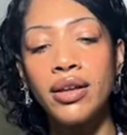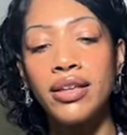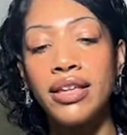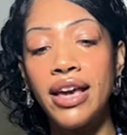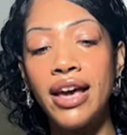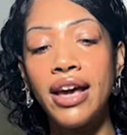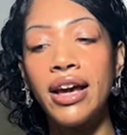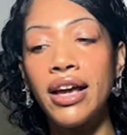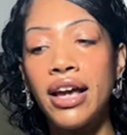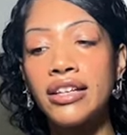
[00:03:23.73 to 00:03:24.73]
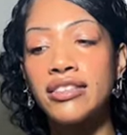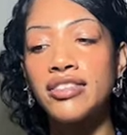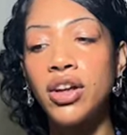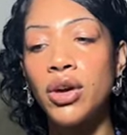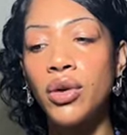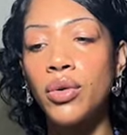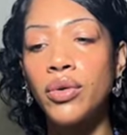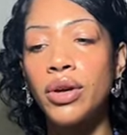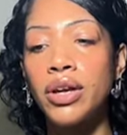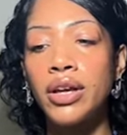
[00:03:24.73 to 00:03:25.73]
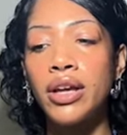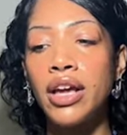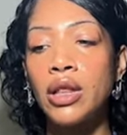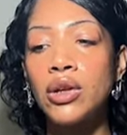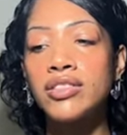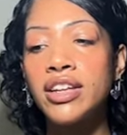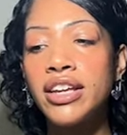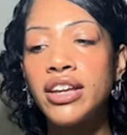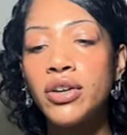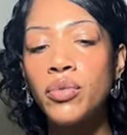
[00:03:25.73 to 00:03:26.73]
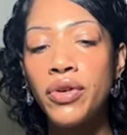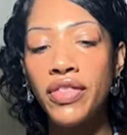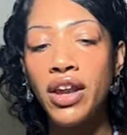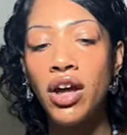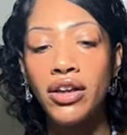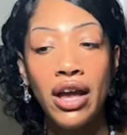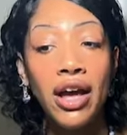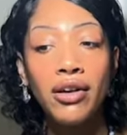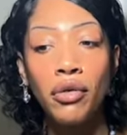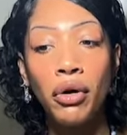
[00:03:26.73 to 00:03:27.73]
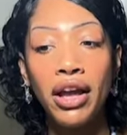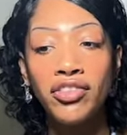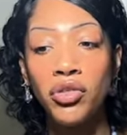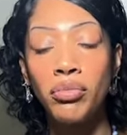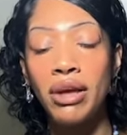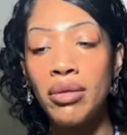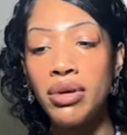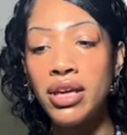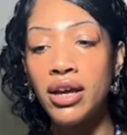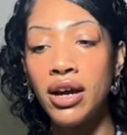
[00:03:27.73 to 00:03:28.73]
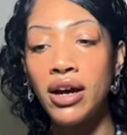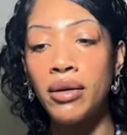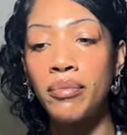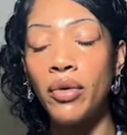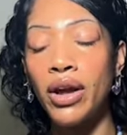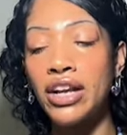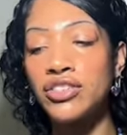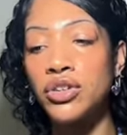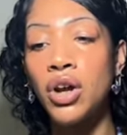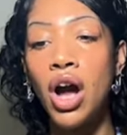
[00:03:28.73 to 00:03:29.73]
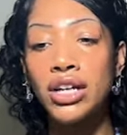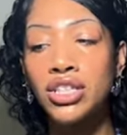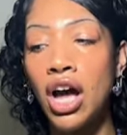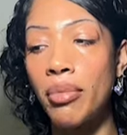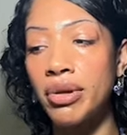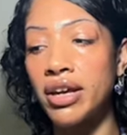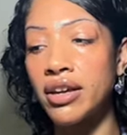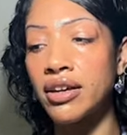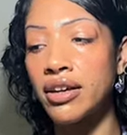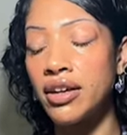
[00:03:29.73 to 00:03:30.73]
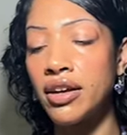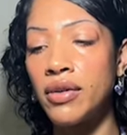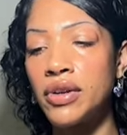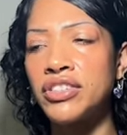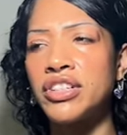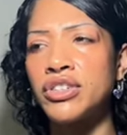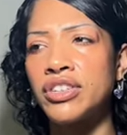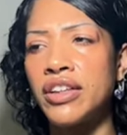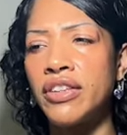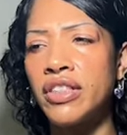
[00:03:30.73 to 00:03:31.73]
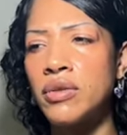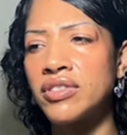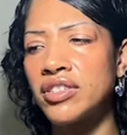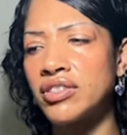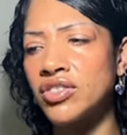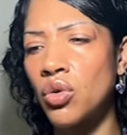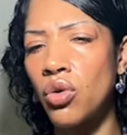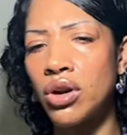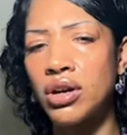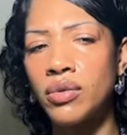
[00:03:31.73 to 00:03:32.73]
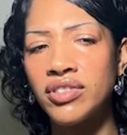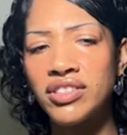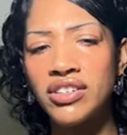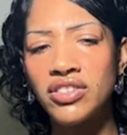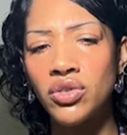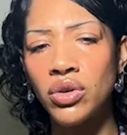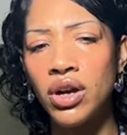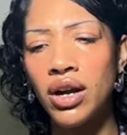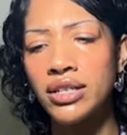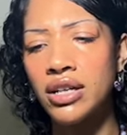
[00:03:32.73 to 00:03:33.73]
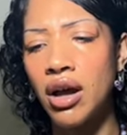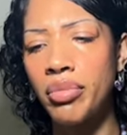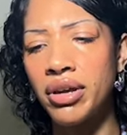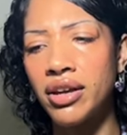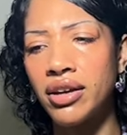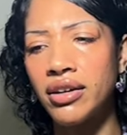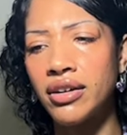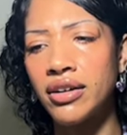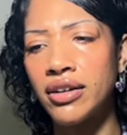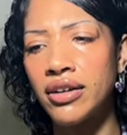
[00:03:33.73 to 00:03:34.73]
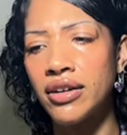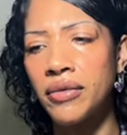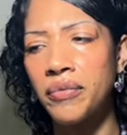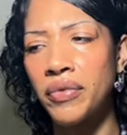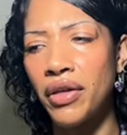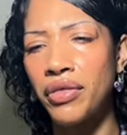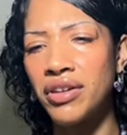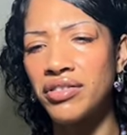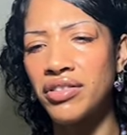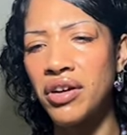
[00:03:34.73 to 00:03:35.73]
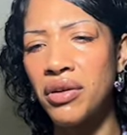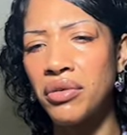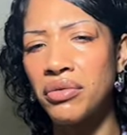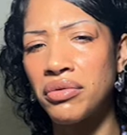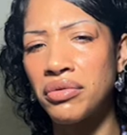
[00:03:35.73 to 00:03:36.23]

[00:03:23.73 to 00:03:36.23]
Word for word: Yeah. And so it looks like here with that, yeah. Okay. So maybe, um, okay. I just heard Hot Topic, which is interesting. I think that was a store. Wasn't it a store Hot Topic? I think so.